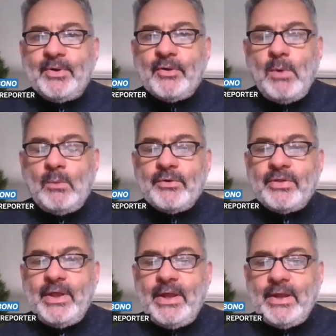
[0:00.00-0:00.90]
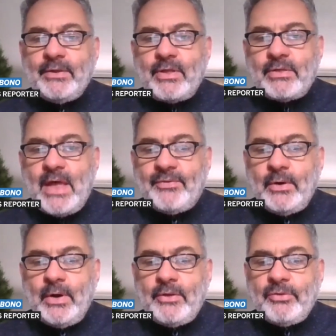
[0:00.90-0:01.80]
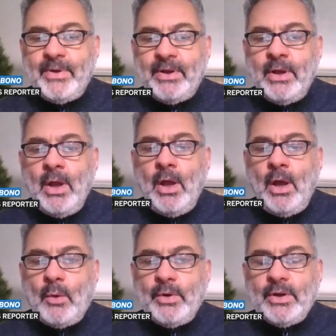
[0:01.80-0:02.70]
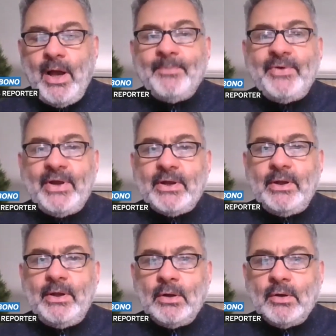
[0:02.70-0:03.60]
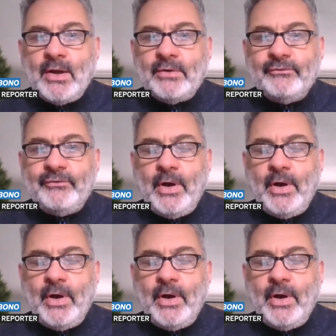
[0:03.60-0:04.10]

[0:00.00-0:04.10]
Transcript: because what we're seeing is that there has been a real uptick in a lot of